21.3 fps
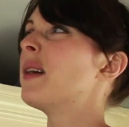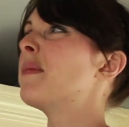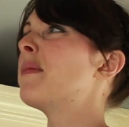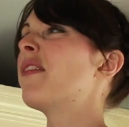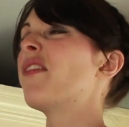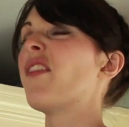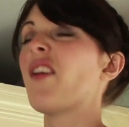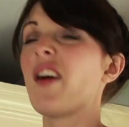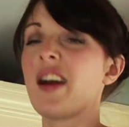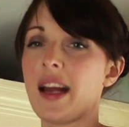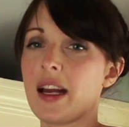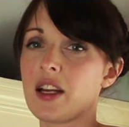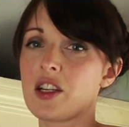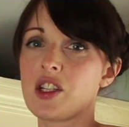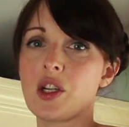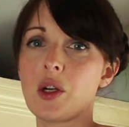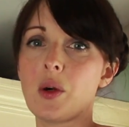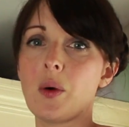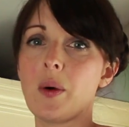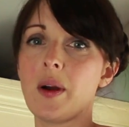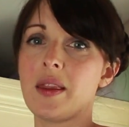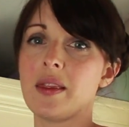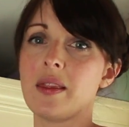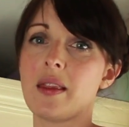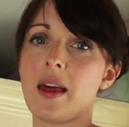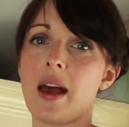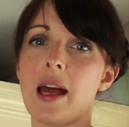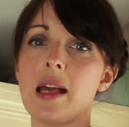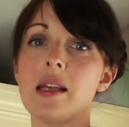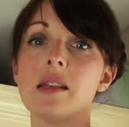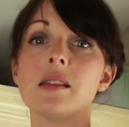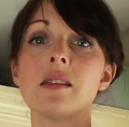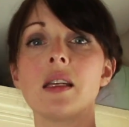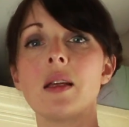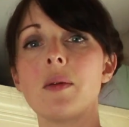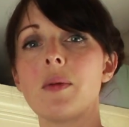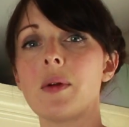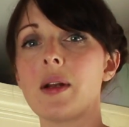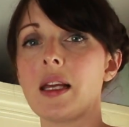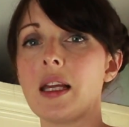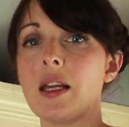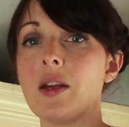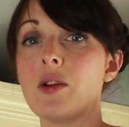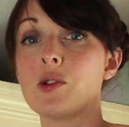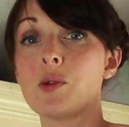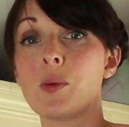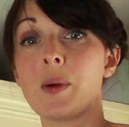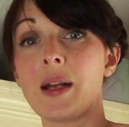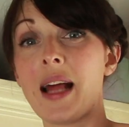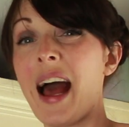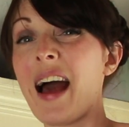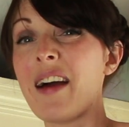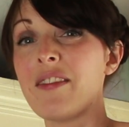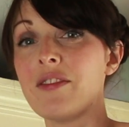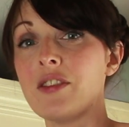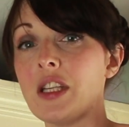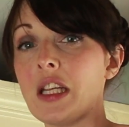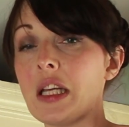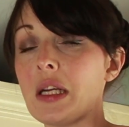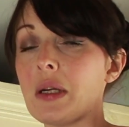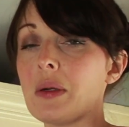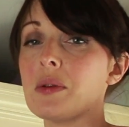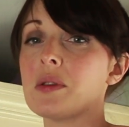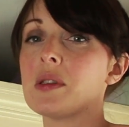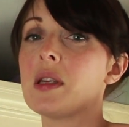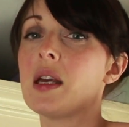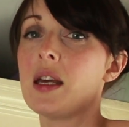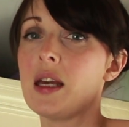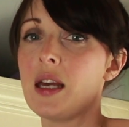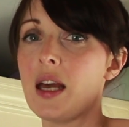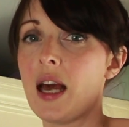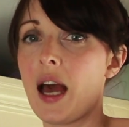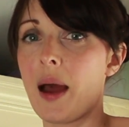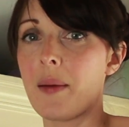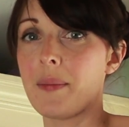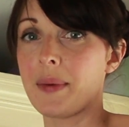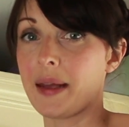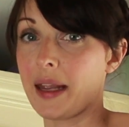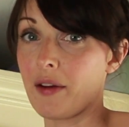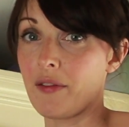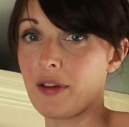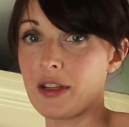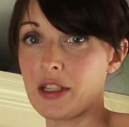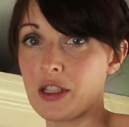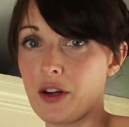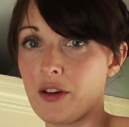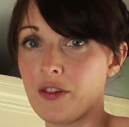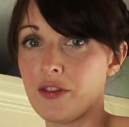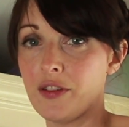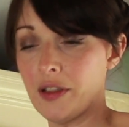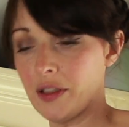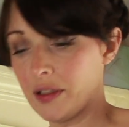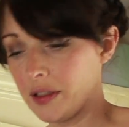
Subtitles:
before I actually go in there, see what I use, what I haven't used, I'm going to get rid of.